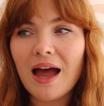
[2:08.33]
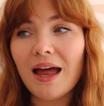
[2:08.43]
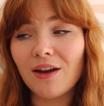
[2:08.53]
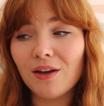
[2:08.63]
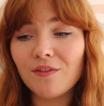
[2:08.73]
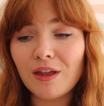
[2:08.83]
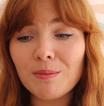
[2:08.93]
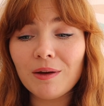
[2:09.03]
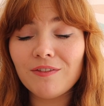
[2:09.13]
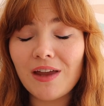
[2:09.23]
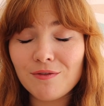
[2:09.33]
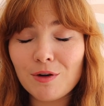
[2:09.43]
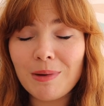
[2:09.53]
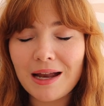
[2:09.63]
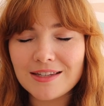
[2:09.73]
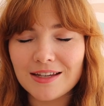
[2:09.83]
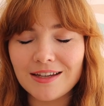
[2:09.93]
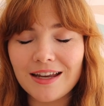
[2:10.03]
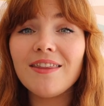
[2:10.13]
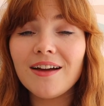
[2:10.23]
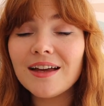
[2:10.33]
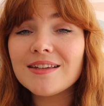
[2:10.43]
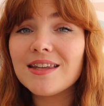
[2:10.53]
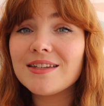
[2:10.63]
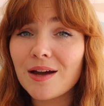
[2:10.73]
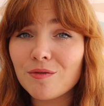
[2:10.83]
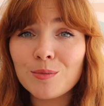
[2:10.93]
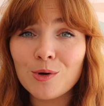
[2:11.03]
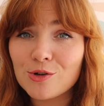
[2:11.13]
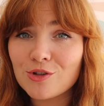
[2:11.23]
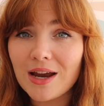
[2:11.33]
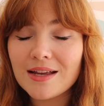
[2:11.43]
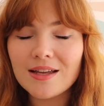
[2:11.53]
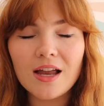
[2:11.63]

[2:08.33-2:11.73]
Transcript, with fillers: and I think my favourite pattern and that is the Davenport dress.